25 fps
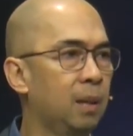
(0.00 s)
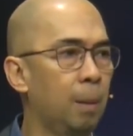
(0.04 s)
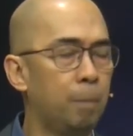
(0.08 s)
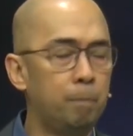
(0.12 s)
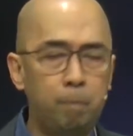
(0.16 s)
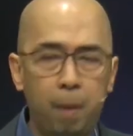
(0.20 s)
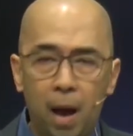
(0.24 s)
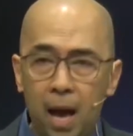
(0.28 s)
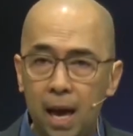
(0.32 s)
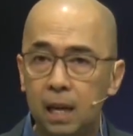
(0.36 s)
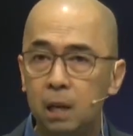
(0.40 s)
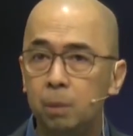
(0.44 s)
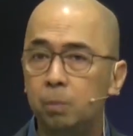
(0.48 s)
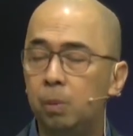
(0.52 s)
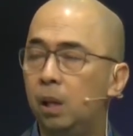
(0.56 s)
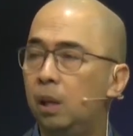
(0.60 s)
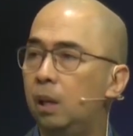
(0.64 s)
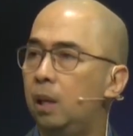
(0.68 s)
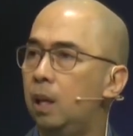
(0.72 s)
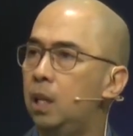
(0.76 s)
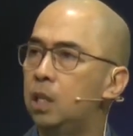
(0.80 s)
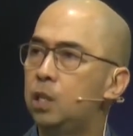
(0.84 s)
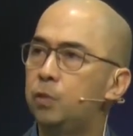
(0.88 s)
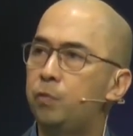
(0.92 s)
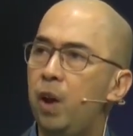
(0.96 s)
The
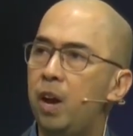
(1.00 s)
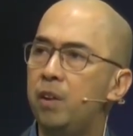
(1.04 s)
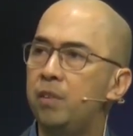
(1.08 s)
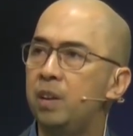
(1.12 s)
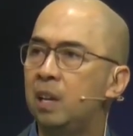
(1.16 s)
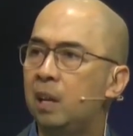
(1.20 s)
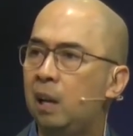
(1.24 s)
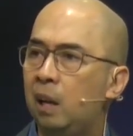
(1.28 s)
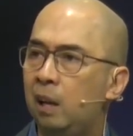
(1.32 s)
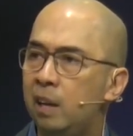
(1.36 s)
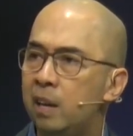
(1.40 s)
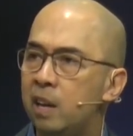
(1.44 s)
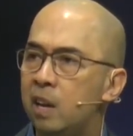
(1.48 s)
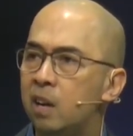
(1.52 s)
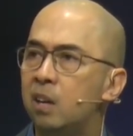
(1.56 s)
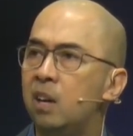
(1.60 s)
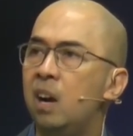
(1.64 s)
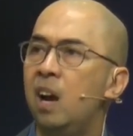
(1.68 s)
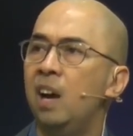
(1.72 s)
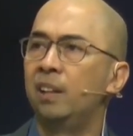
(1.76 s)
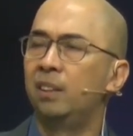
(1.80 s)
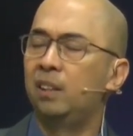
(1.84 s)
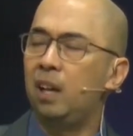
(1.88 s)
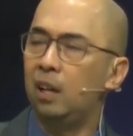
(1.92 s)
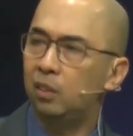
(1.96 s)
Bible is very clear
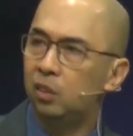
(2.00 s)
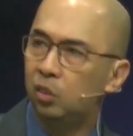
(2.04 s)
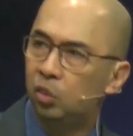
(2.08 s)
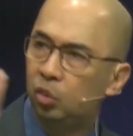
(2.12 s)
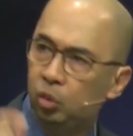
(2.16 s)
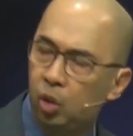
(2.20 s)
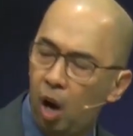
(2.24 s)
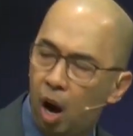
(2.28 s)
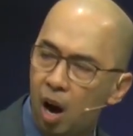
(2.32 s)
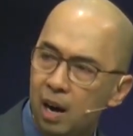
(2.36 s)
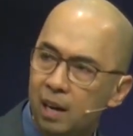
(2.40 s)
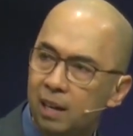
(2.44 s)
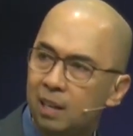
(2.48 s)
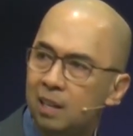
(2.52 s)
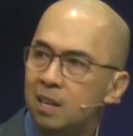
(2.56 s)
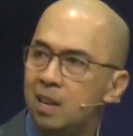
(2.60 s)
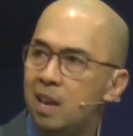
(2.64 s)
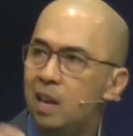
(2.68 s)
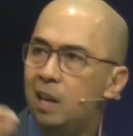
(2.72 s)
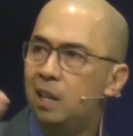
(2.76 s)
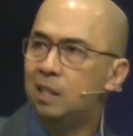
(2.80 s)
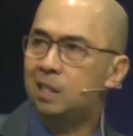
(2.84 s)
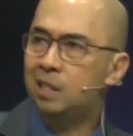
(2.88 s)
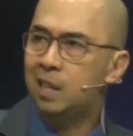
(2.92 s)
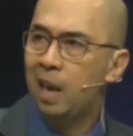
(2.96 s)
that
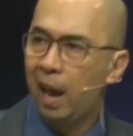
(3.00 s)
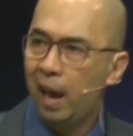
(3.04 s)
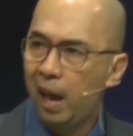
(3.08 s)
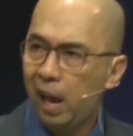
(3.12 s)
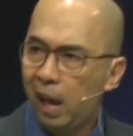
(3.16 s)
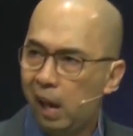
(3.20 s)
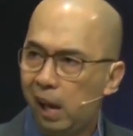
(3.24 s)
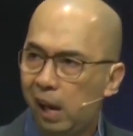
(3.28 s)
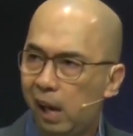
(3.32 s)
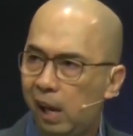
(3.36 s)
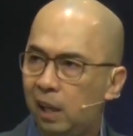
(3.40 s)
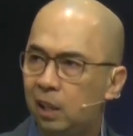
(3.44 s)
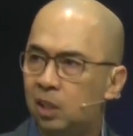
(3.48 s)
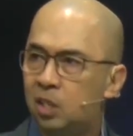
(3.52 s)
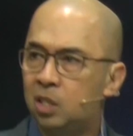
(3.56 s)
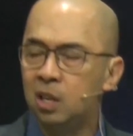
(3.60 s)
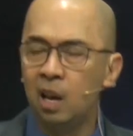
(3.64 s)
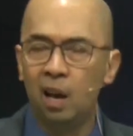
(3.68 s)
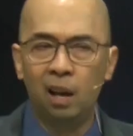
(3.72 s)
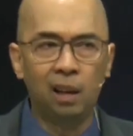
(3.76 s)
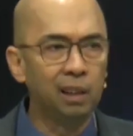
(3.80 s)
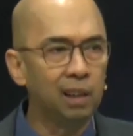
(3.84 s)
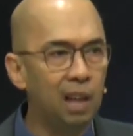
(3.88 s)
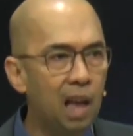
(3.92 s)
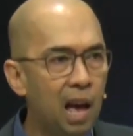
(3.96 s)
darkness
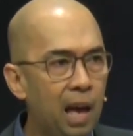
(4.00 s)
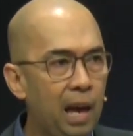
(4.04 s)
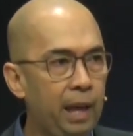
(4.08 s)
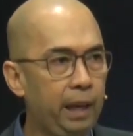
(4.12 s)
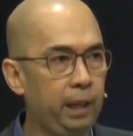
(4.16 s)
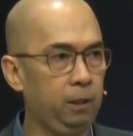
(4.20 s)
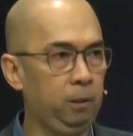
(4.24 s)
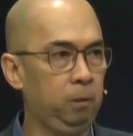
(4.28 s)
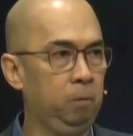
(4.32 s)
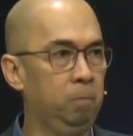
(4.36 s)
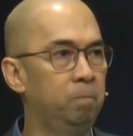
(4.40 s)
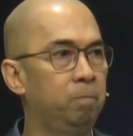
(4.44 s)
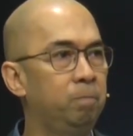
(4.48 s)
hates light.